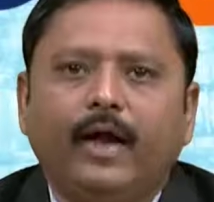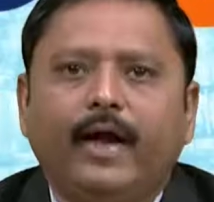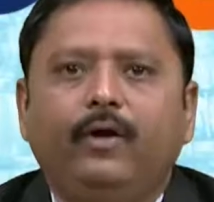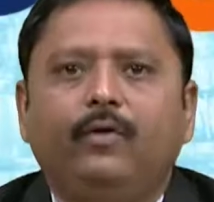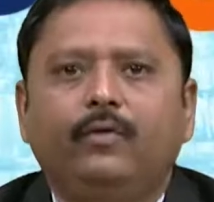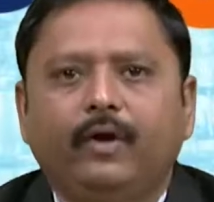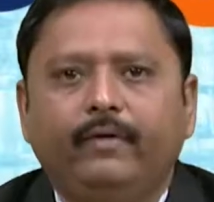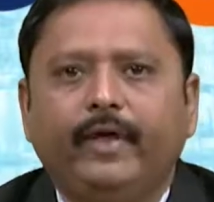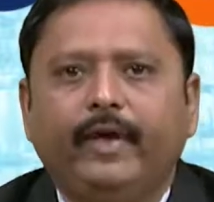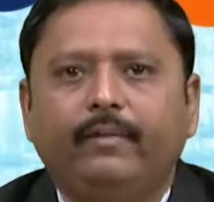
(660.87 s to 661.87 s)
and local
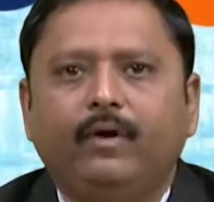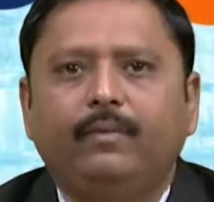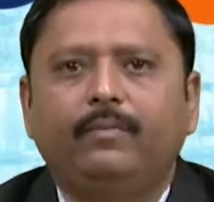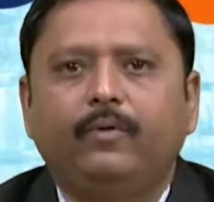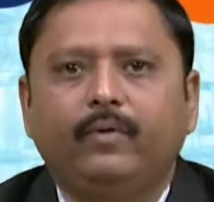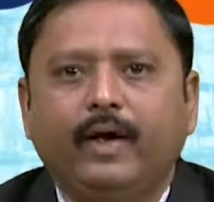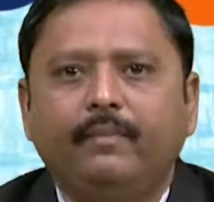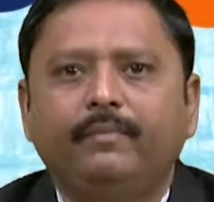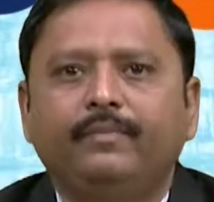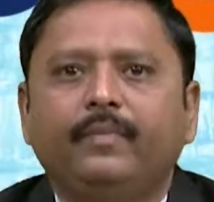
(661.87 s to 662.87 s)
variable of
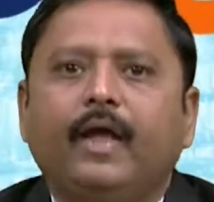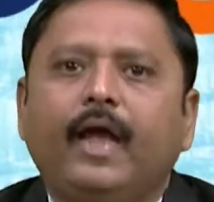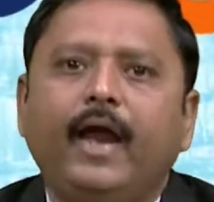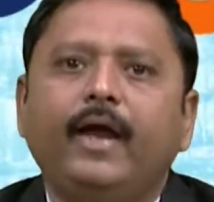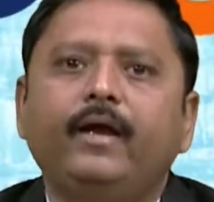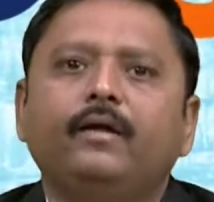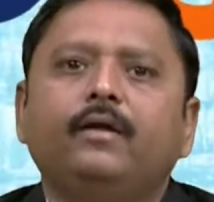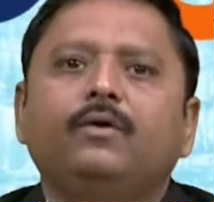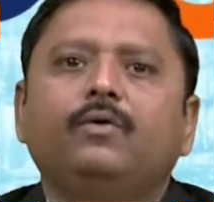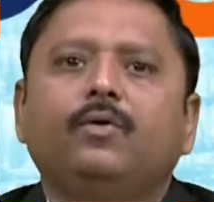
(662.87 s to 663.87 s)
program and
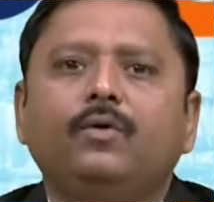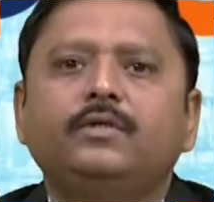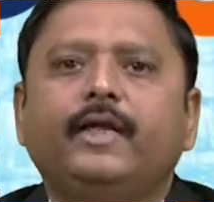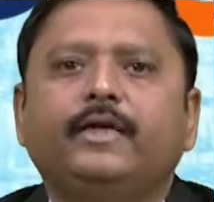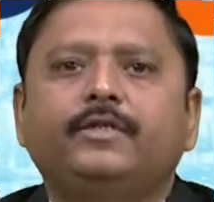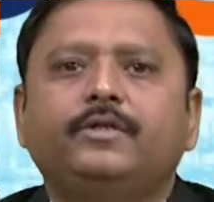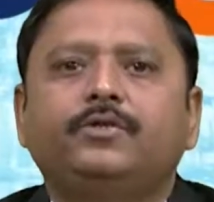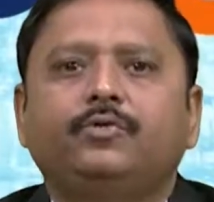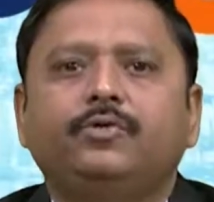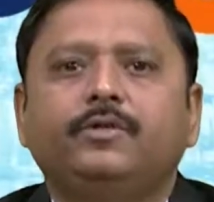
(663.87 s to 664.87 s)
code section
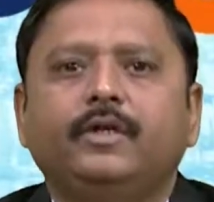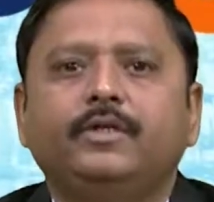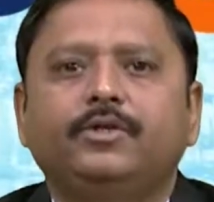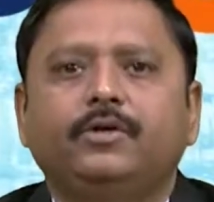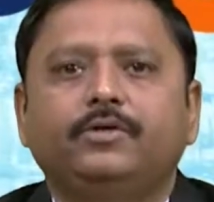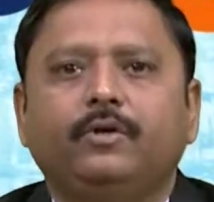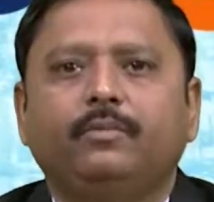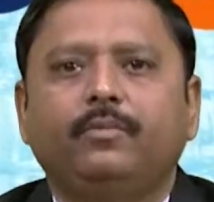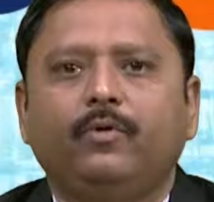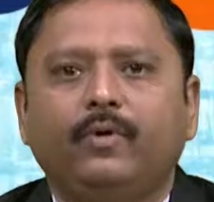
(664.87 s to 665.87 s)
stores the instruction
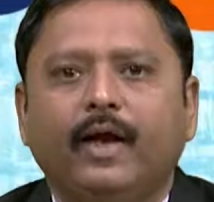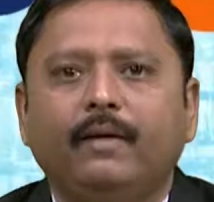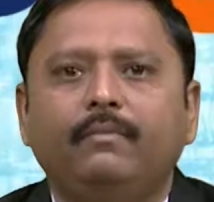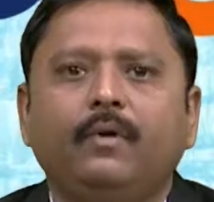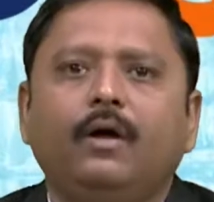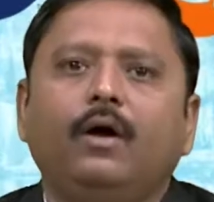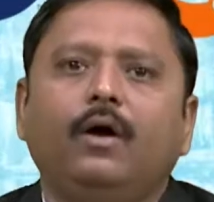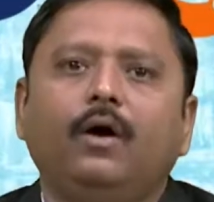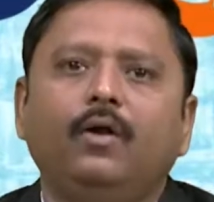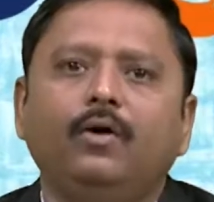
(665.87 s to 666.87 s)
of program
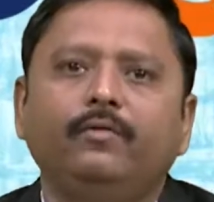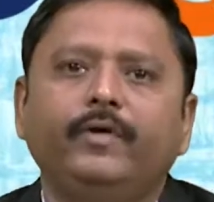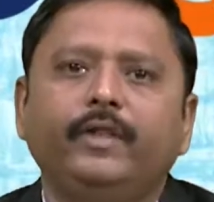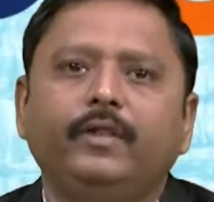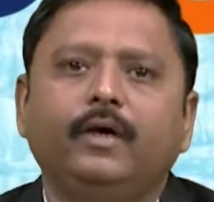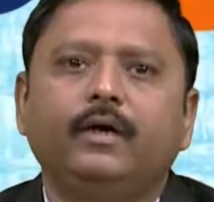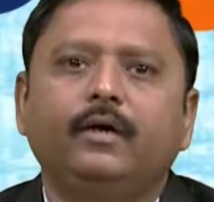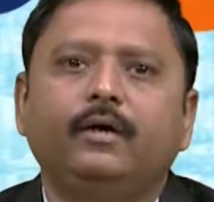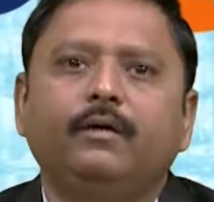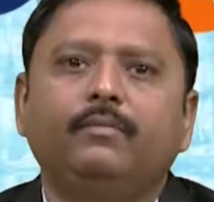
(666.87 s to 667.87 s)
along with the
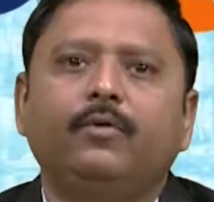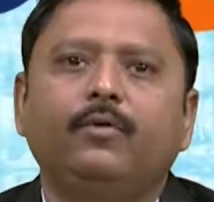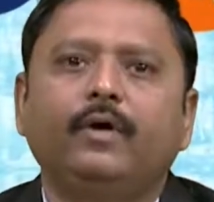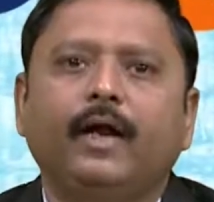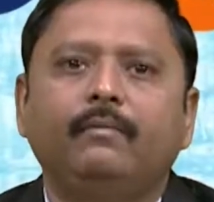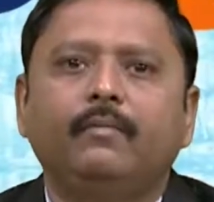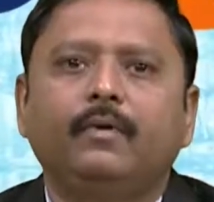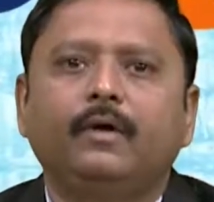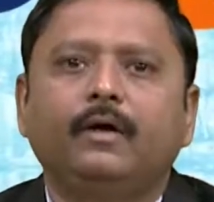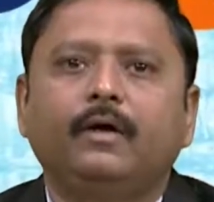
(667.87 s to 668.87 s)
program
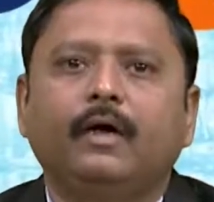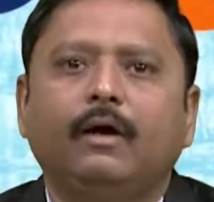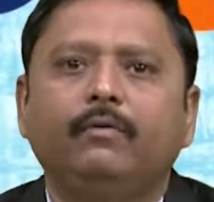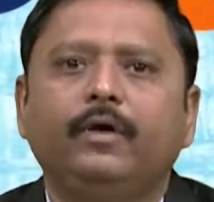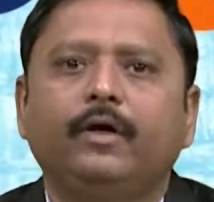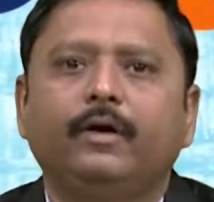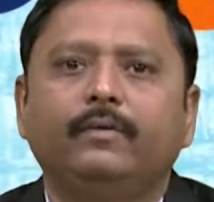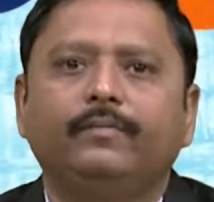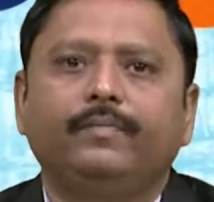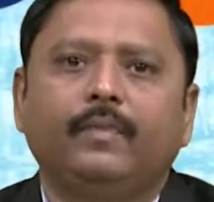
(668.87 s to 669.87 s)
counter.
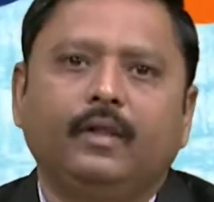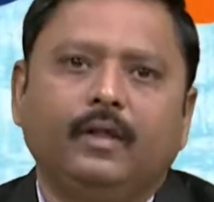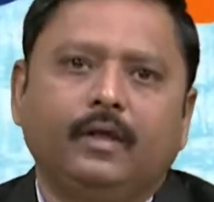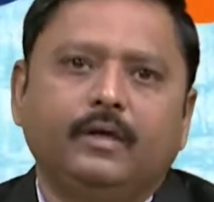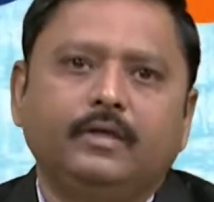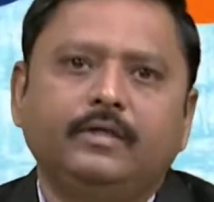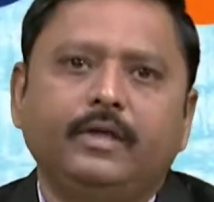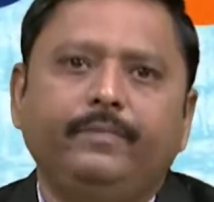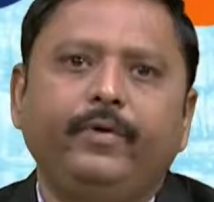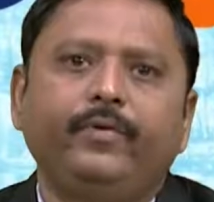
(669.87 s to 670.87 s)

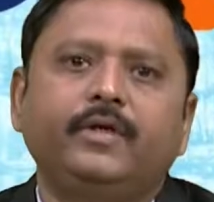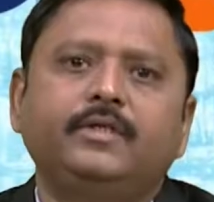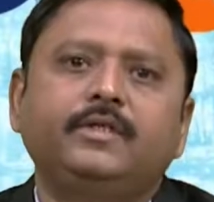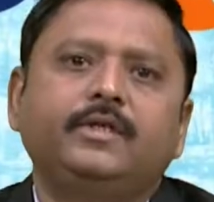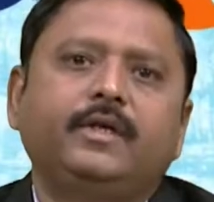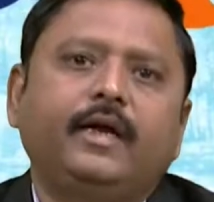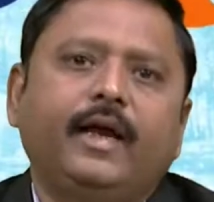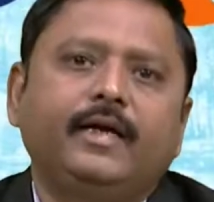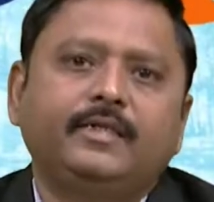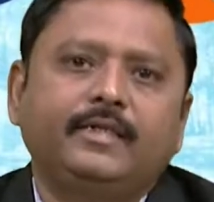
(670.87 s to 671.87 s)
CPU register
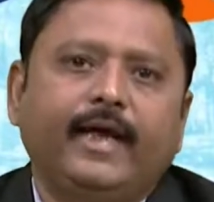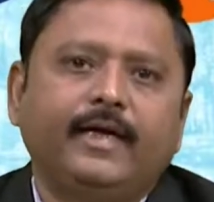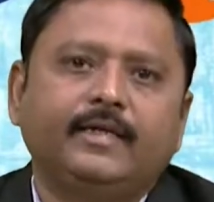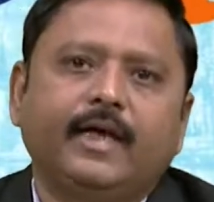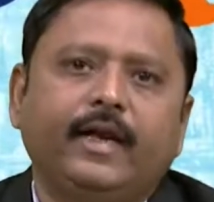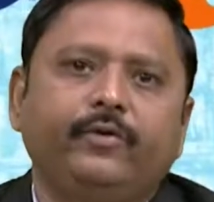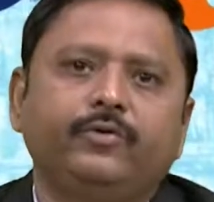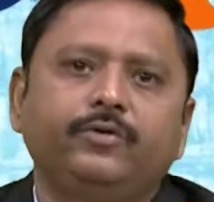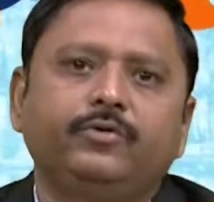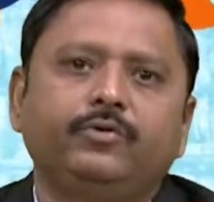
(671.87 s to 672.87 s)
and stacks are
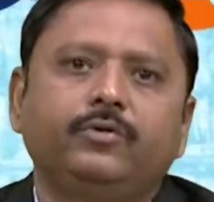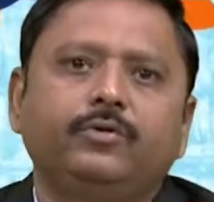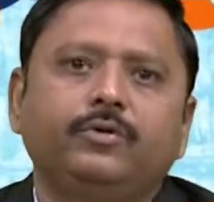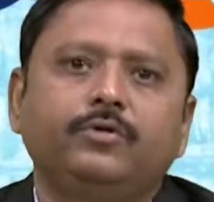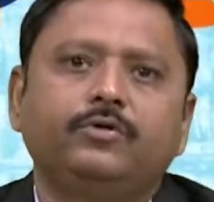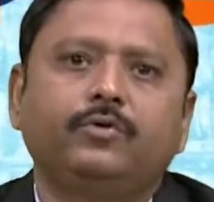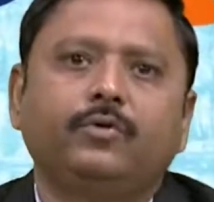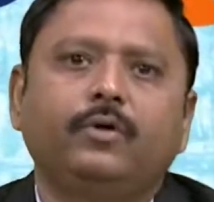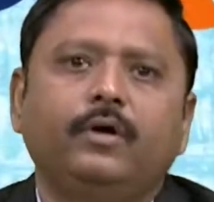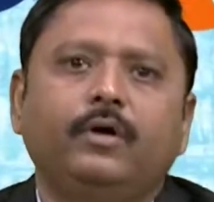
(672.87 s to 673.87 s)
used to
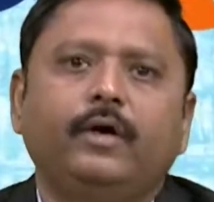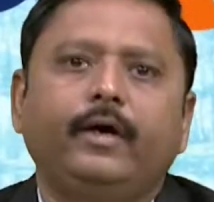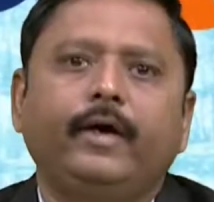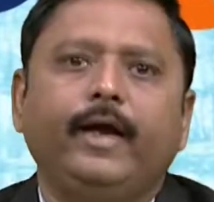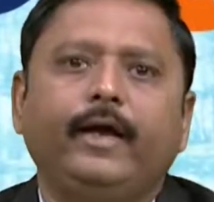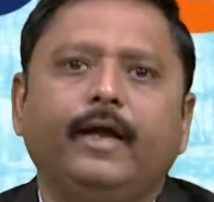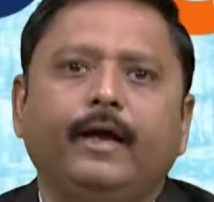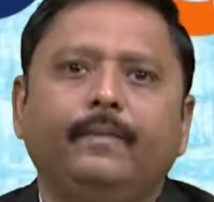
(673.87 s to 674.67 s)
store data.